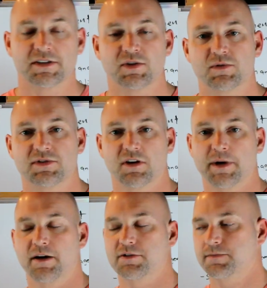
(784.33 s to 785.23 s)
the two sub
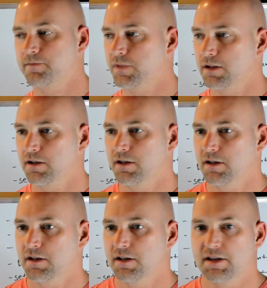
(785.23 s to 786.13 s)
outs.
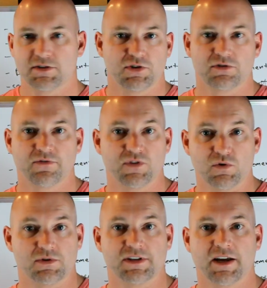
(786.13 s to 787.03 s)
It's just
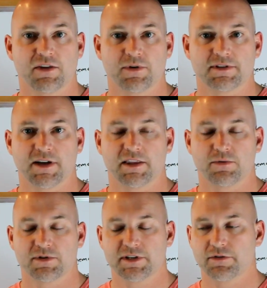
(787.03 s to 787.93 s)
fused together inside the
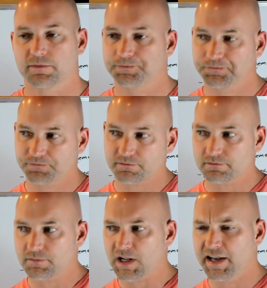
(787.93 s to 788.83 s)
receiver.
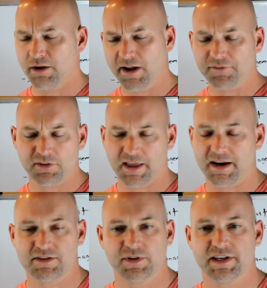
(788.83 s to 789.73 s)
Now after
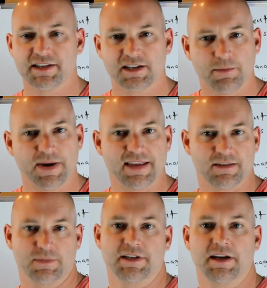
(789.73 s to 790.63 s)
that, it's only it's going to ping
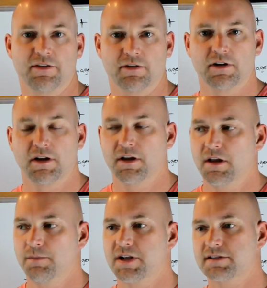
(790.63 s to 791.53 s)
them together
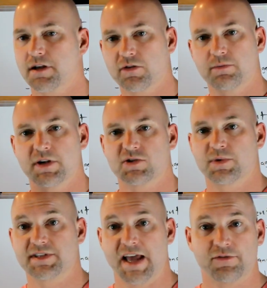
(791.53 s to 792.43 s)
because all the
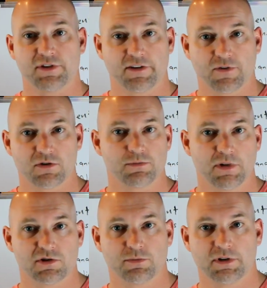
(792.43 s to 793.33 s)
measurements after that first
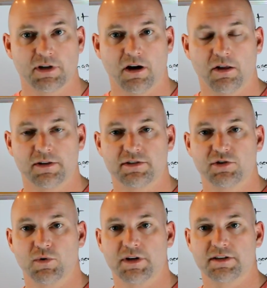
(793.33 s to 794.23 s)
measurement, all it's
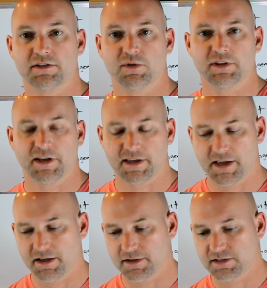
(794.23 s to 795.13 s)
doing is doing like
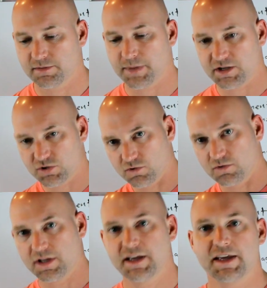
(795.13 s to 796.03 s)
a, a, uh,
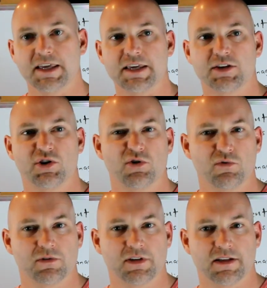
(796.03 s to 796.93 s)
spatial
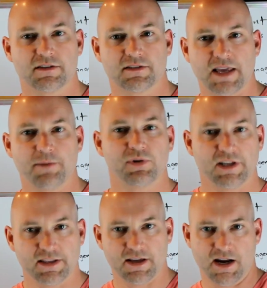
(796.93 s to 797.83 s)
EQ. It's
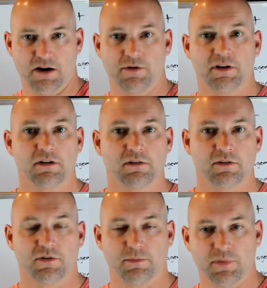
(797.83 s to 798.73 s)
sampling the area,
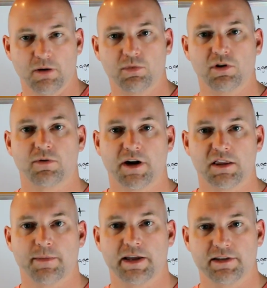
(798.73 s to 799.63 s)
the bubble
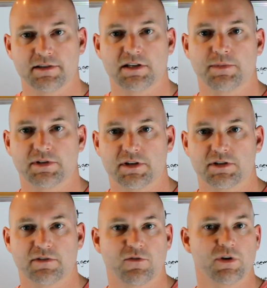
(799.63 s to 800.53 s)
around the main listening
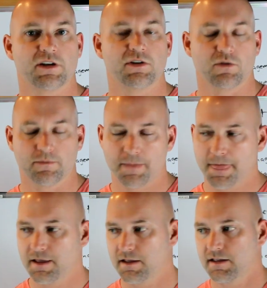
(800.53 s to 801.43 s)
position for EQ.
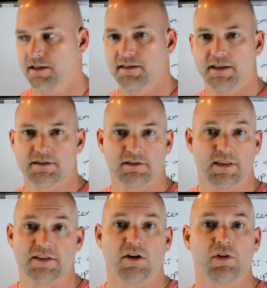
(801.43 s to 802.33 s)
And that's,
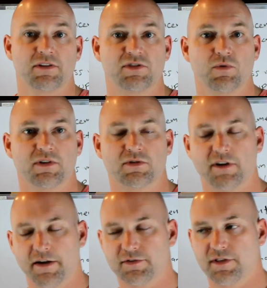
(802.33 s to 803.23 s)
that's all it's doing. So
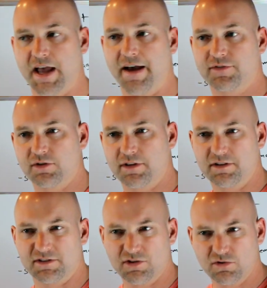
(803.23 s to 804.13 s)
after the, after
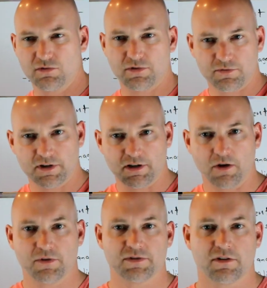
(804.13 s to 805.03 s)
the two, three,
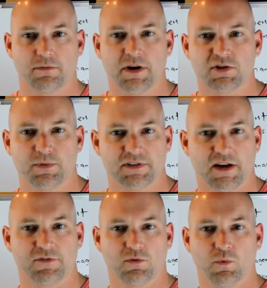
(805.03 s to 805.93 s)
all those other measurements
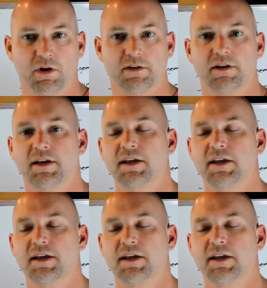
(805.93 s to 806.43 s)
after one,